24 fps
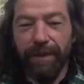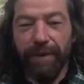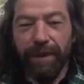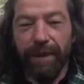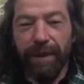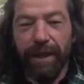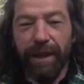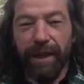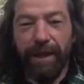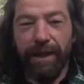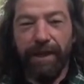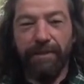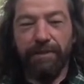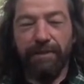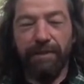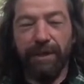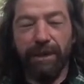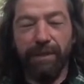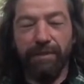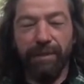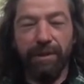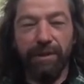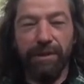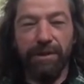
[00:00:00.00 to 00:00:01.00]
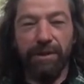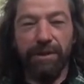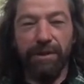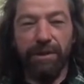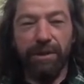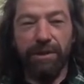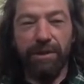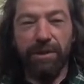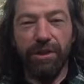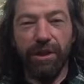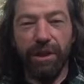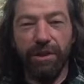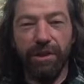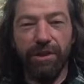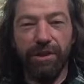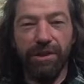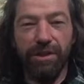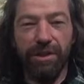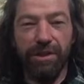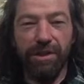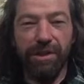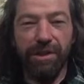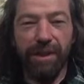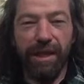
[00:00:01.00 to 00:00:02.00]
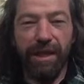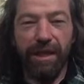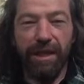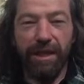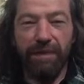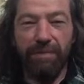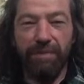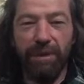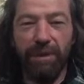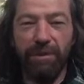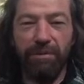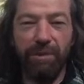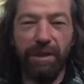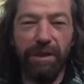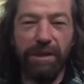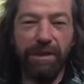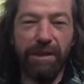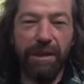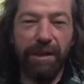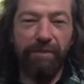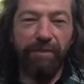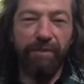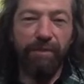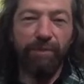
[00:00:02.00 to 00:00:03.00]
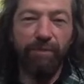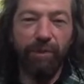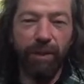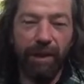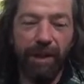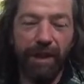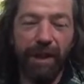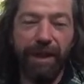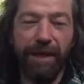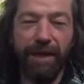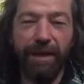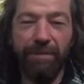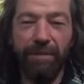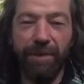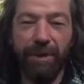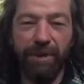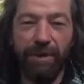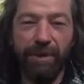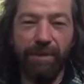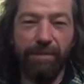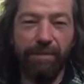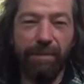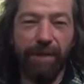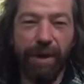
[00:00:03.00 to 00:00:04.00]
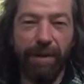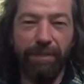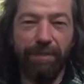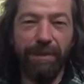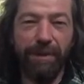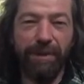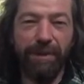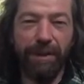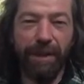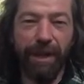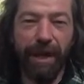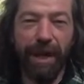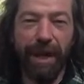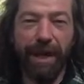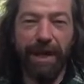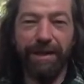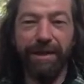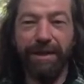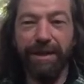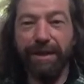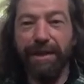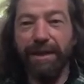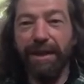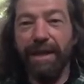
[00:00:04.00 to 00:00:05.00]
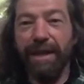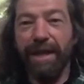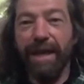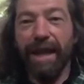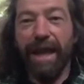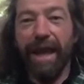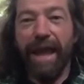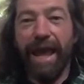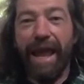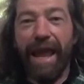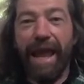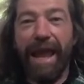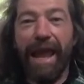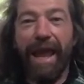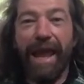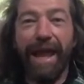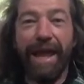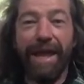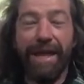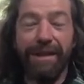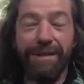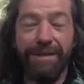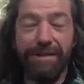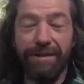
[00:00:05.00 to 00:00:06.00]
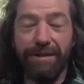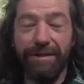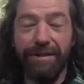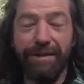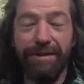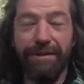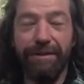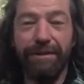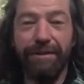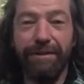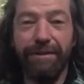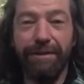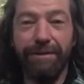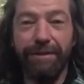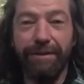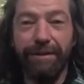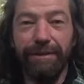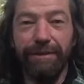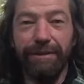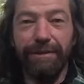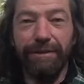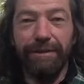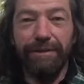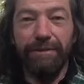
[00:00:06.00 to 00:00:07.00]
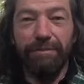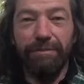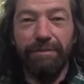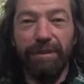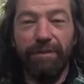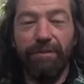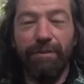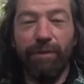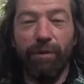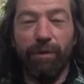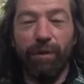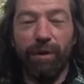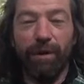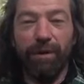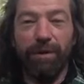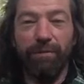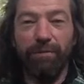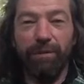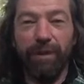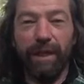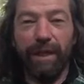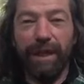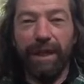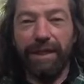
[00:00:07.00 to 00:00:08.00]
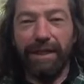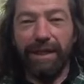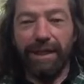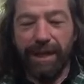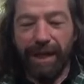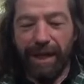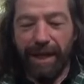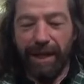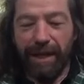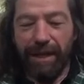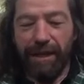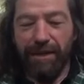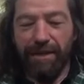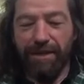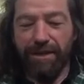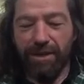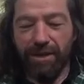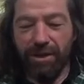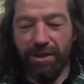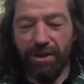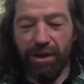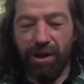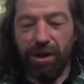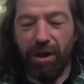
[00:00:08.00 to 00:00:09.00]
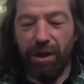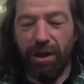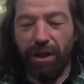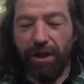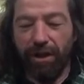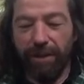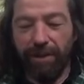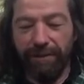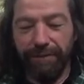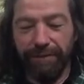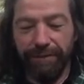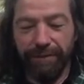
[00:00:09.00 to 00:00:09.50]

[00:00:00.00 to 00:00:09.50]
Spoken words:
And I was talking about this. The Judges is that in between time from when they come into the promised land and before we get King Saul.